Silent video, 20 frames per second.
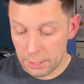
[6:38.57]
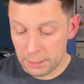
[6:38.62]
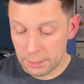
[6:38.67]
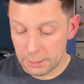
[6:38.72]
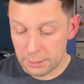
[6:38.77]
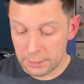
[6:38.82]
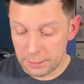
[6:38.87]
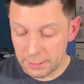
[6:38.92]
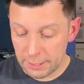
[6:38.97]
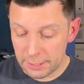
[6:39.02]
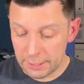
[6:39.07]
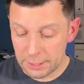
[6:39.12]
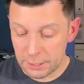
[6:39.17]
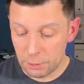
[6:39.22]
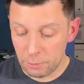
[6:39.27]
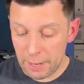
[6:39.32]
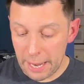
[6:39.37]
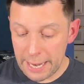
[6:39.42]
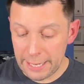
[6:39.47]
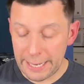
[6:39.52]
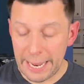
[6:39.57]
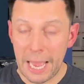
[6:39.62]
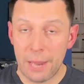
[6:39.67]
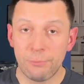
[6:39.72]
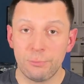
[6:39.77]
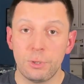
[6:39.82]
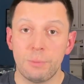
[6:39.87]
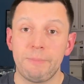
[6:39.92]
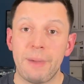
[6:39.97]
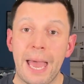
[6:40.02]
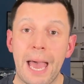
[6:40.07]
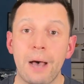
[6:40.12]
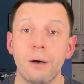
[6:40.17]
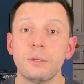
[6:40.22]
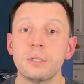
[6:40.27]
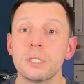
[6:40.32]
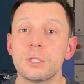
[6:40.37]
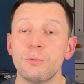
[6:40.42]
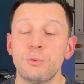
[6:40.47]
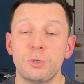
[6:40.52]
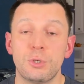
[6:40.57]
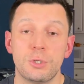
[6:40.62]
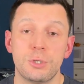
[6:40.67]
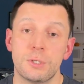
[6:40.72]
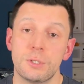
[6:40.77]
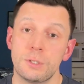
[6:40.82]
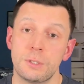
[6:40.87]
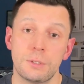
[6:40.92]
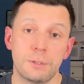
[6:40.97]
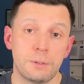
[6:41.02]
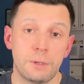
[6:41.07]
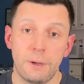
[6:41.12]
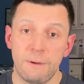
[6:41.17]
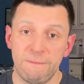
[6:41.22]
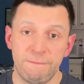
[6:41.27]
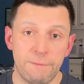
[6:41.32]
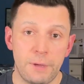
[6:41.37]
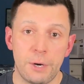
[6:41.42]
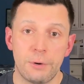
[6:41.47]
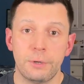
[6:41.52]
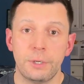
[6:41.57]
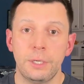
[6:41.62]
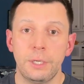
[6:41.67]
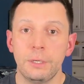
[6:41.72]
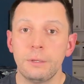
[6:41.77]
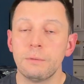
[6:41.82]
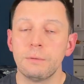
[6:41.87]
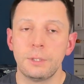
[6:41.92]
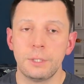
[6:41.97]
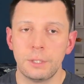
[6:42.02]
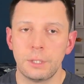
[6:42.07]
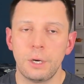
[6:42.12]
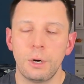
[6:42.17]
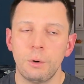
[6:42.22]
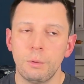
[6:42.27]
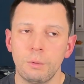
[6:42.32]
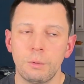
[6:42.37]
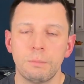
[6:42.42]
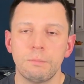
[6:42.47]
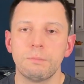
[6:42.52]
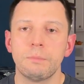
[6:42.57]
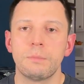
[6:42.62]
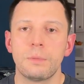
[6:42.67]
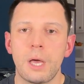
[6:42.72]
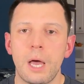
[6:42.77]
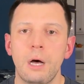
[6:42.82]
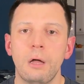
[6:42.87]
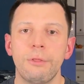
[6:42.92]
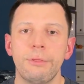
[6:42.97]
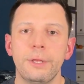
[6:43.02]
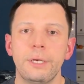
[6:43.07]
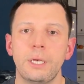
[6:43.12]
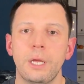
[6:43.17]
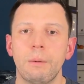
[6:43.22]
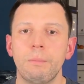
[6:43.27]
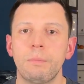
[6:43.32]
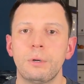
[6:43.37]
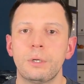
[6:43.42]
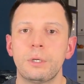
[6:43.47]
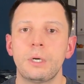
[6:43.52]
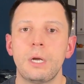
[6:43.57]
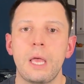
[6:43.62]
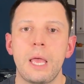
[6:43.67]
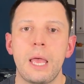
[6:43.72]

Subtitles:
600 to 800 pounds, which is a very, you know, healthy number.